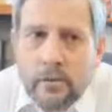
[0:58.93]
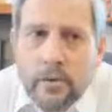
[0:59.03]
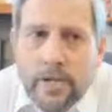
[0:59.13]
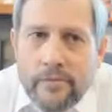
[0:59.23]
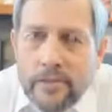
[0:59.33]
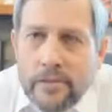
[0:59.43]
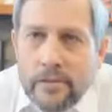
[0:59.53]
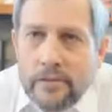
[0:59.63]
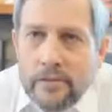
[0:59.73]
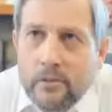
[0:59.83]
waving
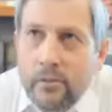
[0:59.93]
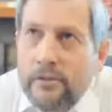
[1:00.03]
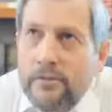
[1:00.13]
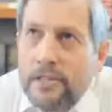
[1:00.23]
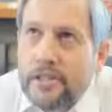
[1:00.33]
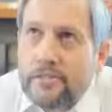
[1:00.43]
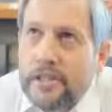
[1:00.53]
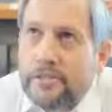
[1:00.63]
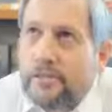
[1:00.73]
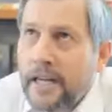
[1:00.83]
North
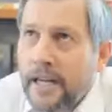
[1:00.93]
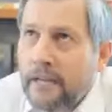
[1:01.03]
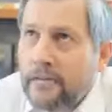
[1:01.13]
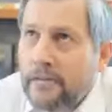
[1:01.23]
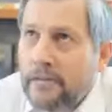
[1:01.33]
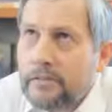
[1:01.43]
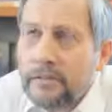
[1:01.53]
Vietnamese flags,